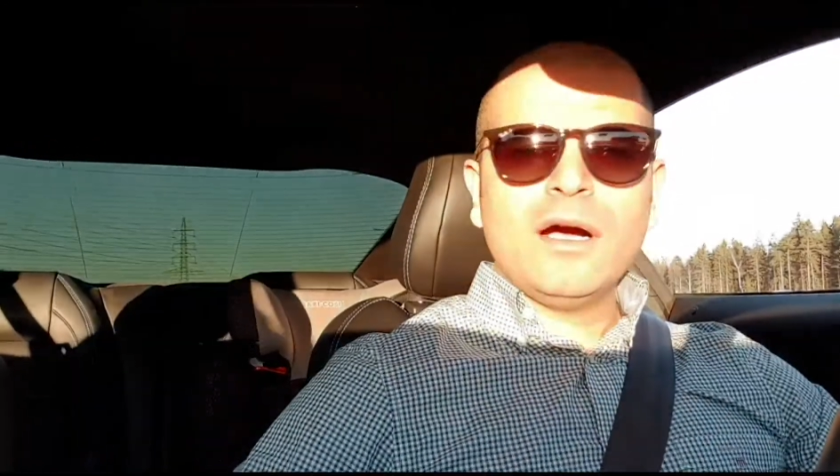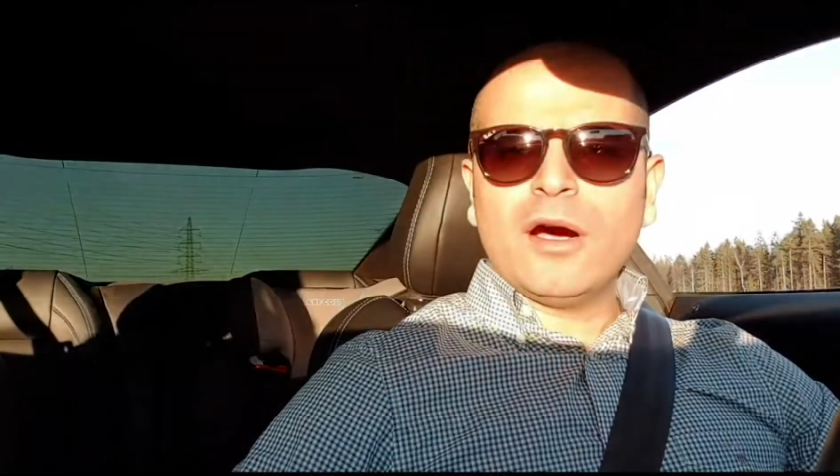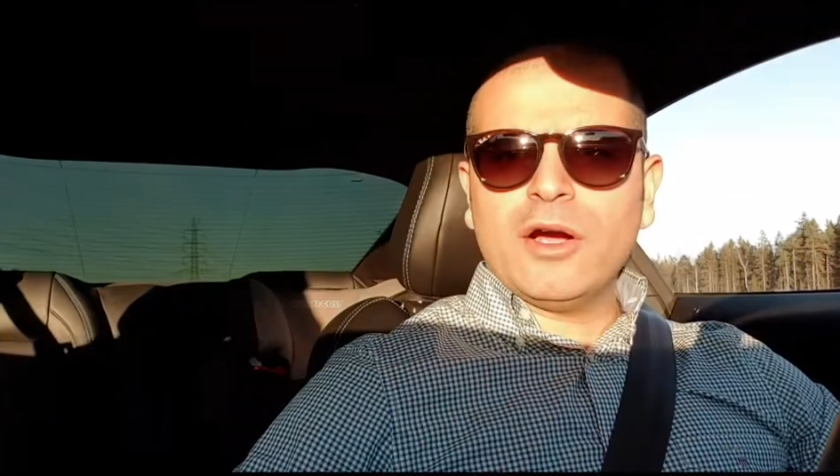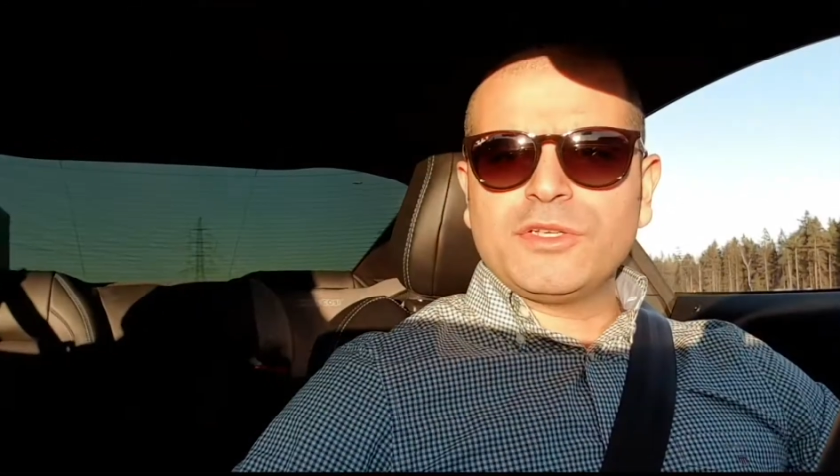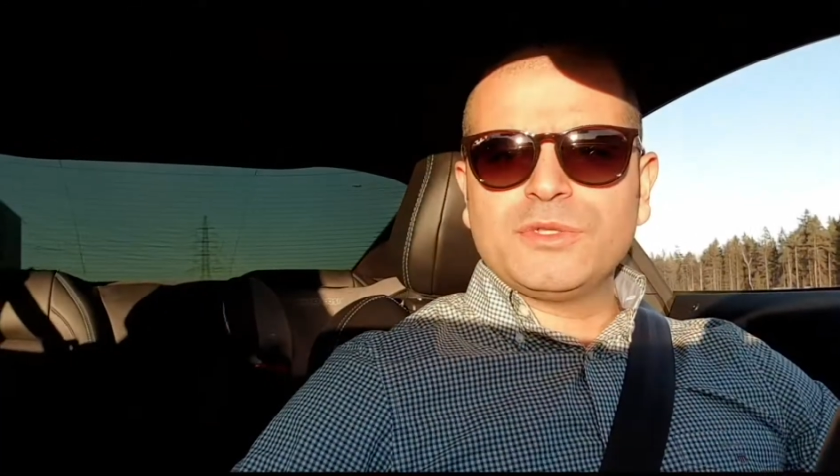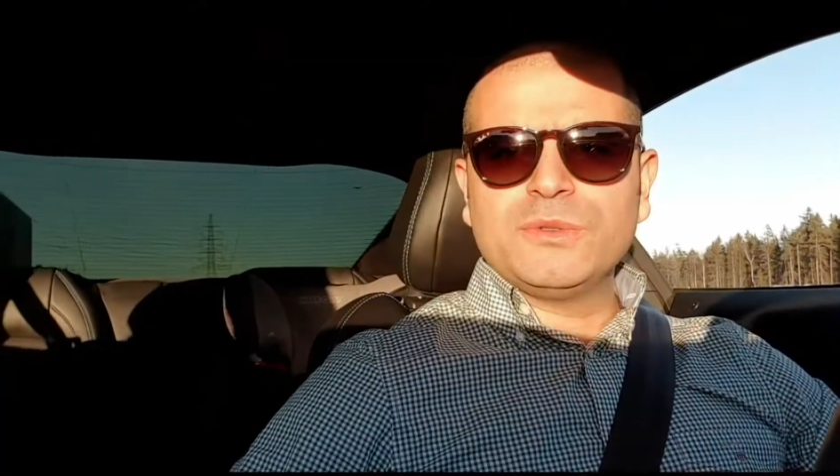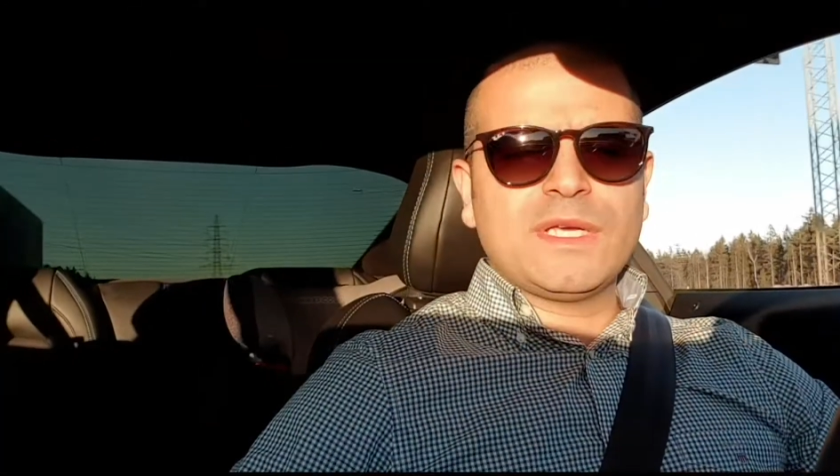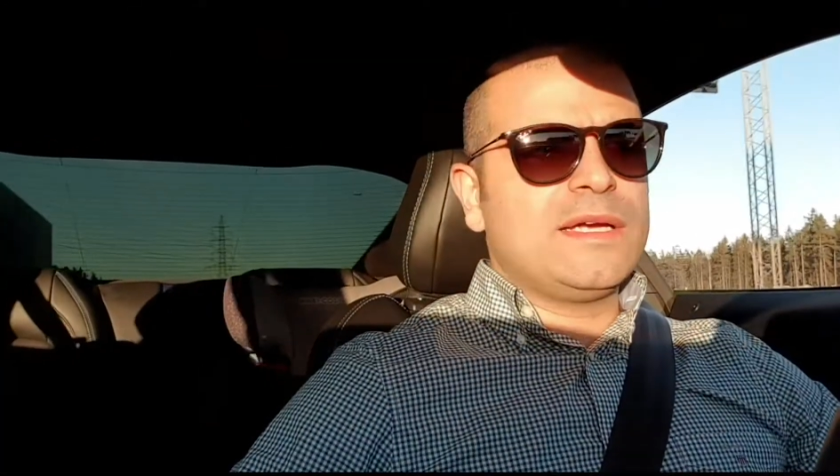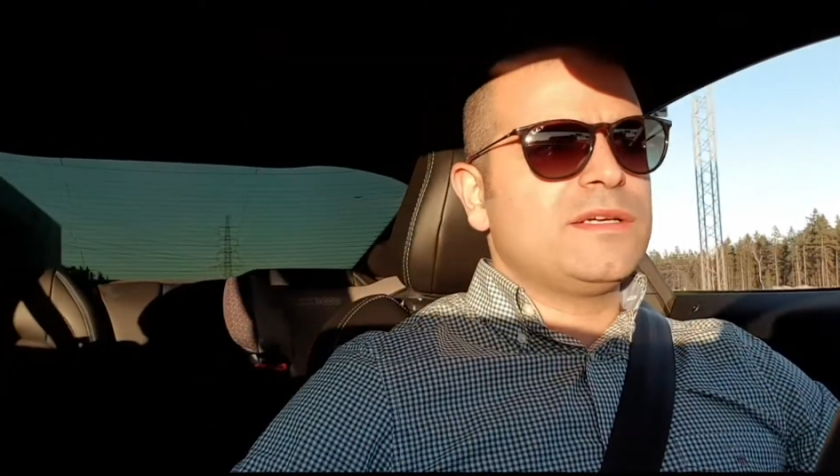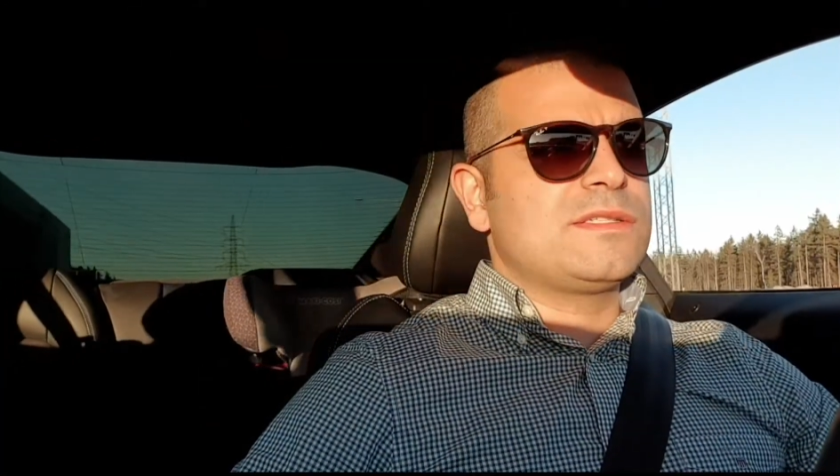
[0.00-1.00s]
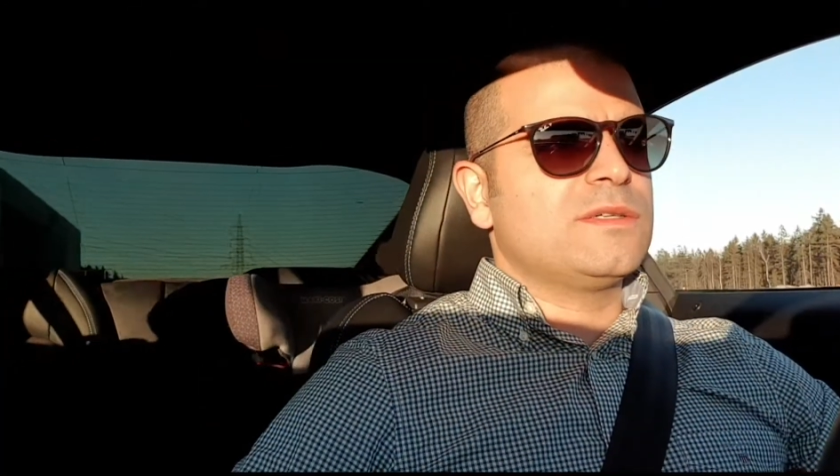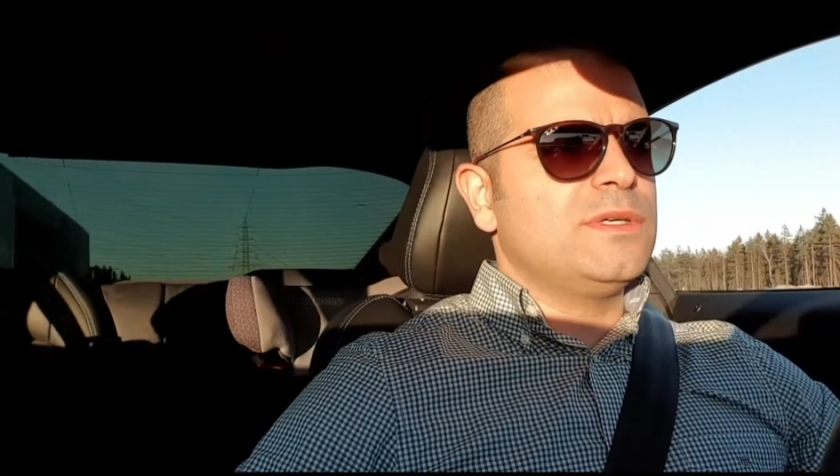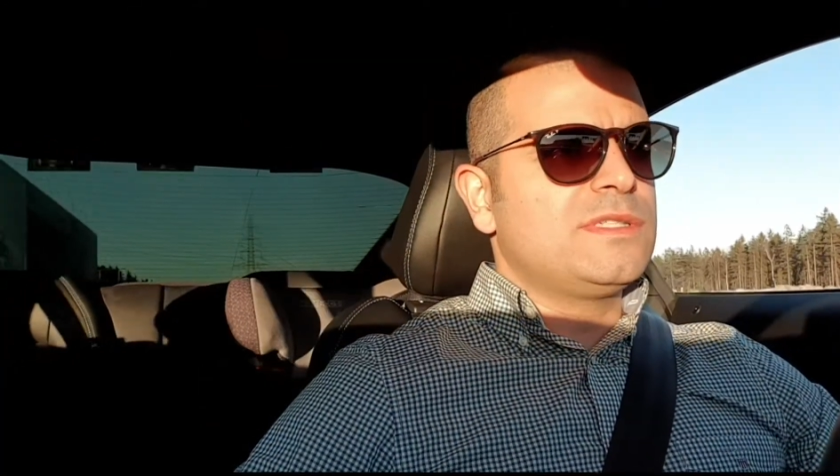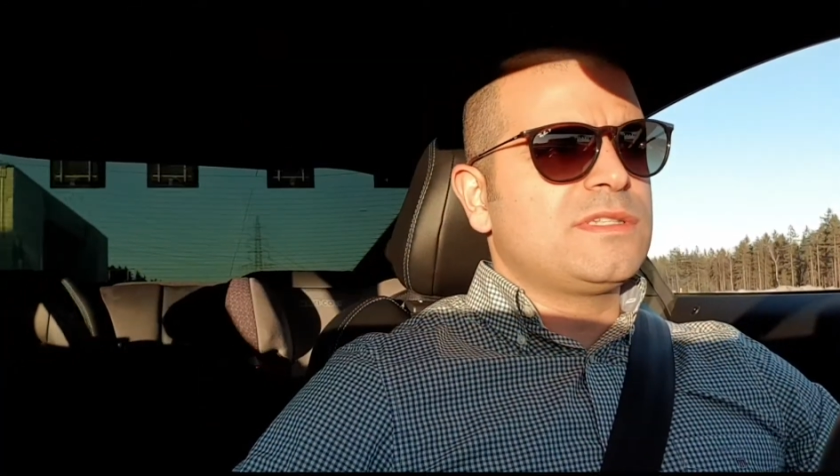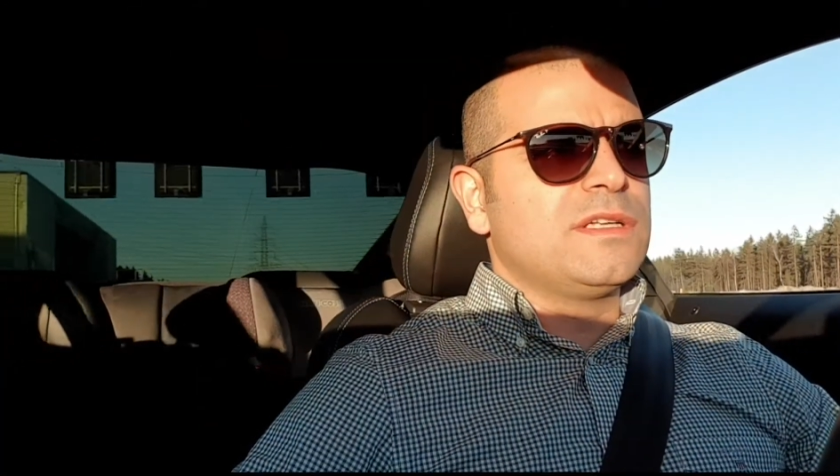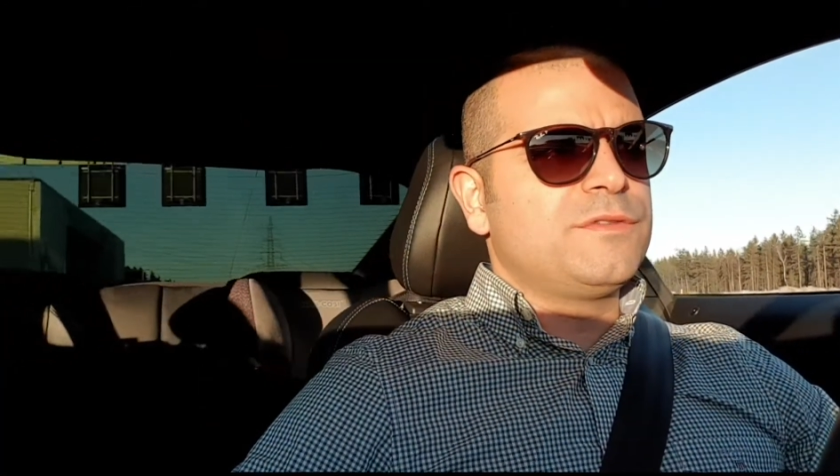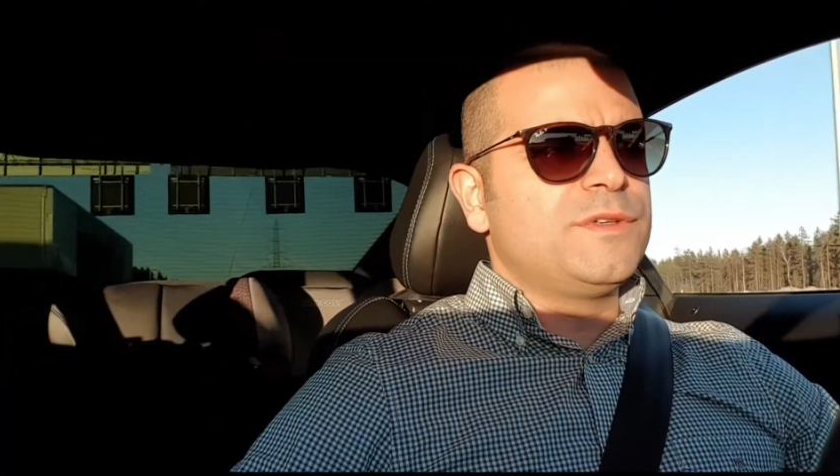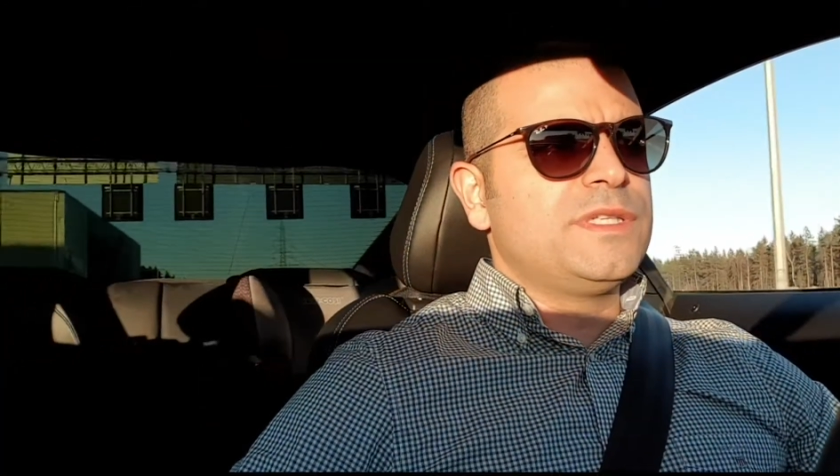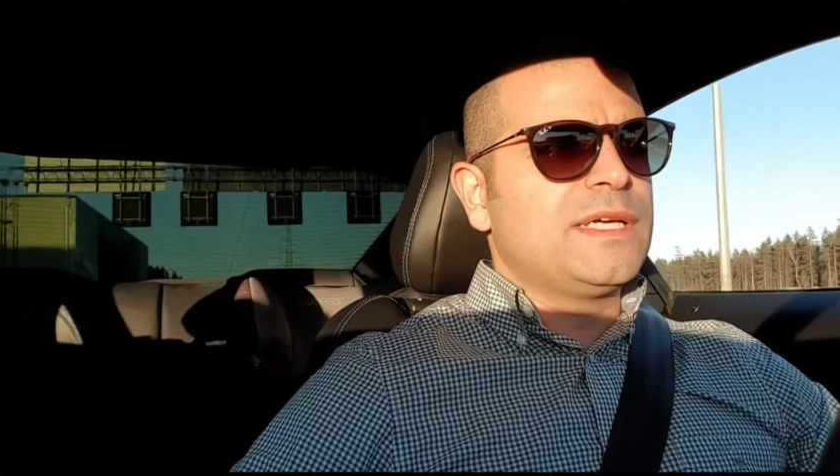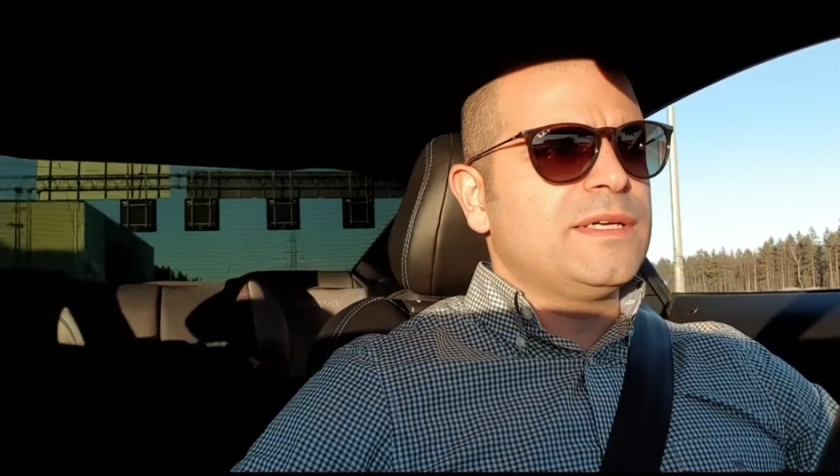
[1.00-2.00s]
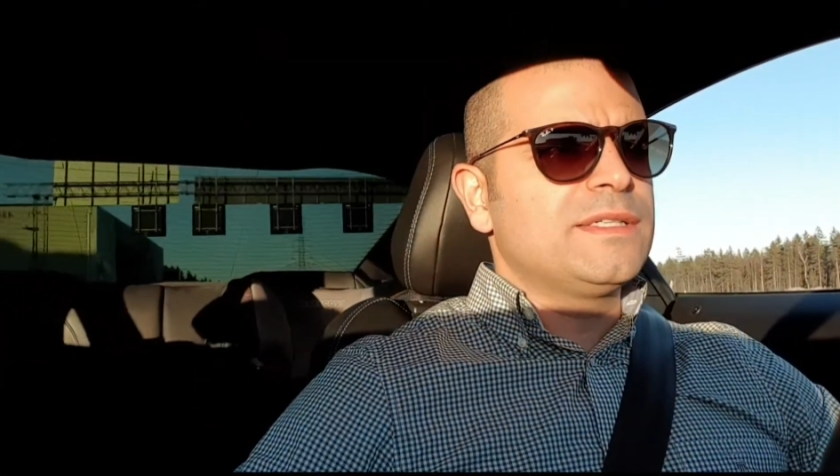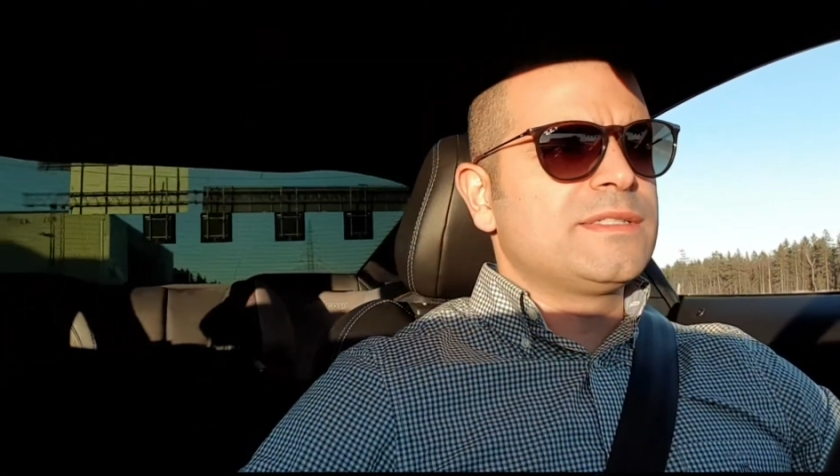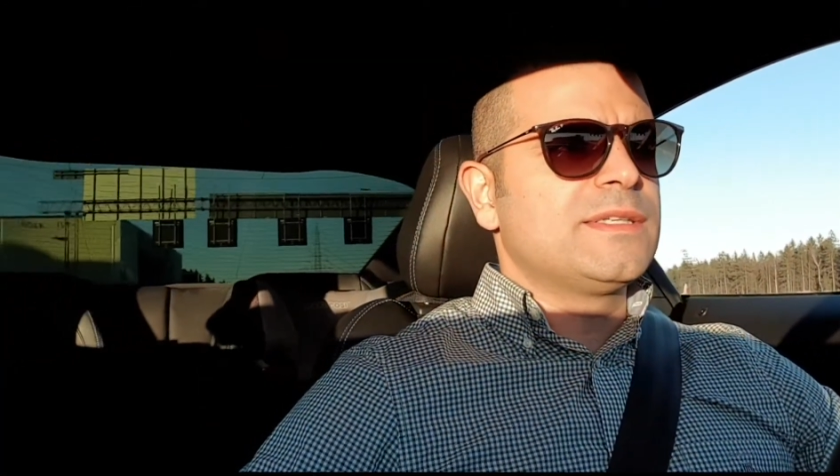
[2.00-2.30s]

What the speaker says: R2 tires, so it's stud-free tires.